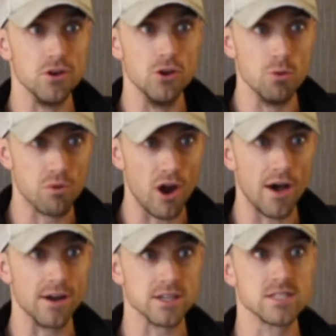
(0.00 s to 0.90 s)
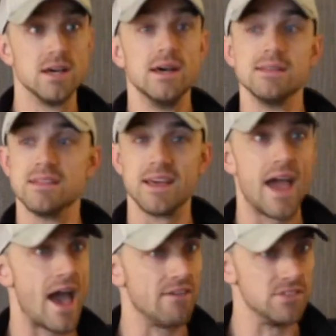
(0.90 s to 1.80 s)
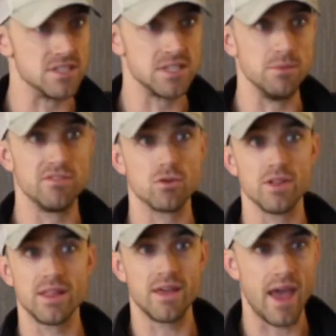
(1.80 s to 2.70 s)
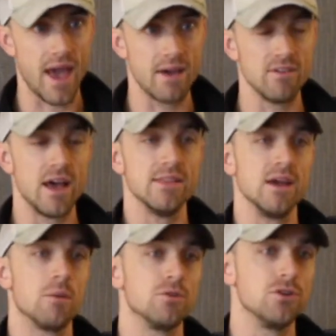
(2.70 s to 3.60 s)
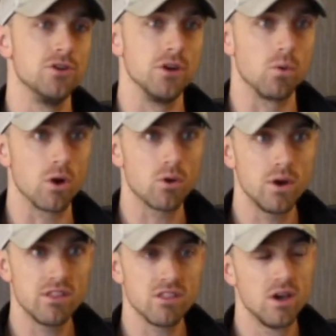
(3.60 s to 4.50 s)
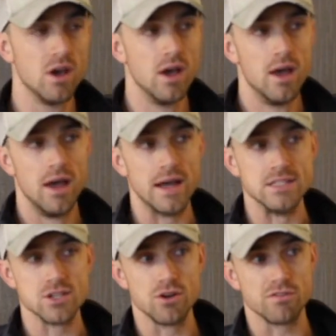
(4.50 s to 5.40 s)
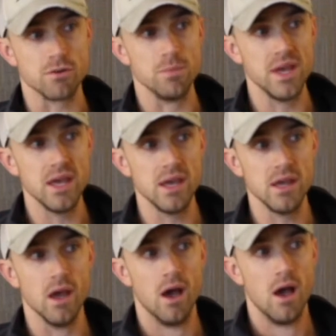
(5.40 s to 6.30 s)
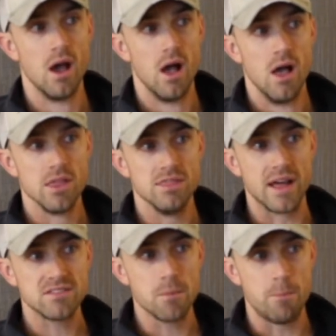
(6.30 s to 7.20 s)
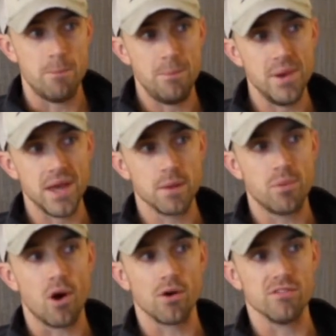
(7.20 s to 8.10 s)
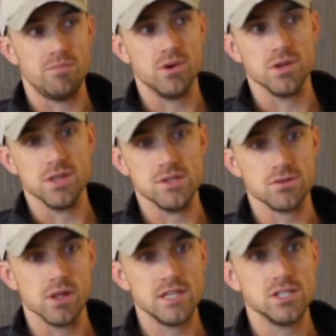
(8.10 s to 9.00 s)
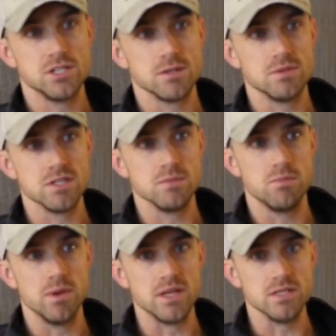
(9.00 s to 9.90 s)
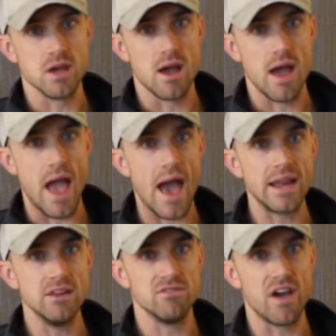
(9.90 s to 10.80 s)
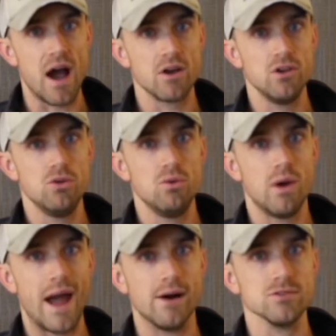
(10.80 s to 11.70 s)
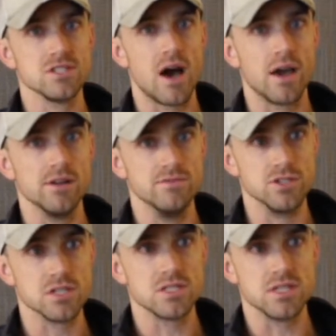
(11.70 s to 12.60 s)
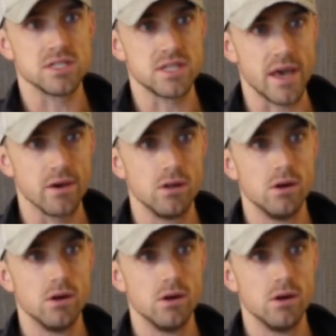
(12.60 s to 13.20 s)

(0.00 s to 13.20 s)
to new products they haven't seen before, that they haven't had the opportunity to work with. And so for me, that's a big part of building these relationships is adding value outside of just the sale.